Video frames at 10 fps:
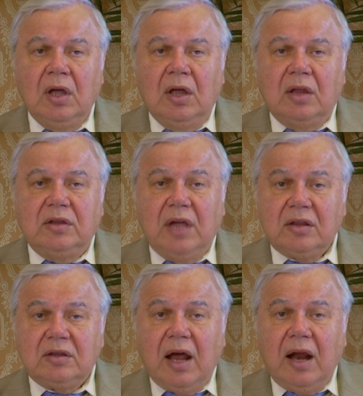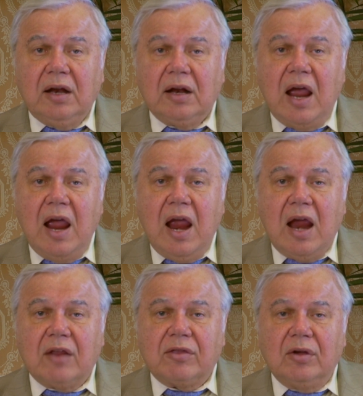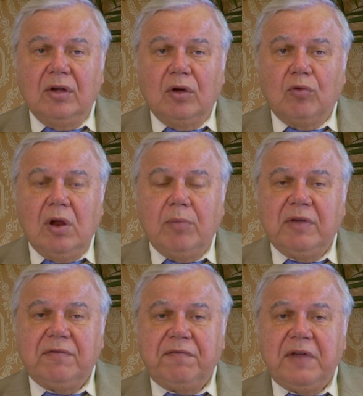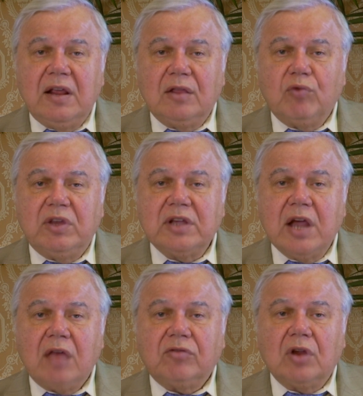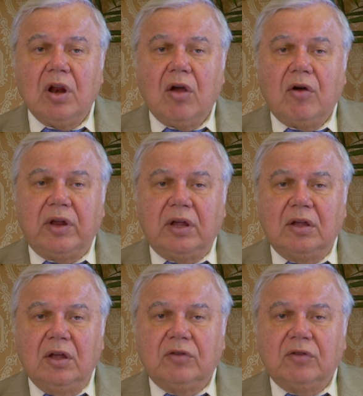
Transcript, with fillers: The entire earth will be filled with God's glory,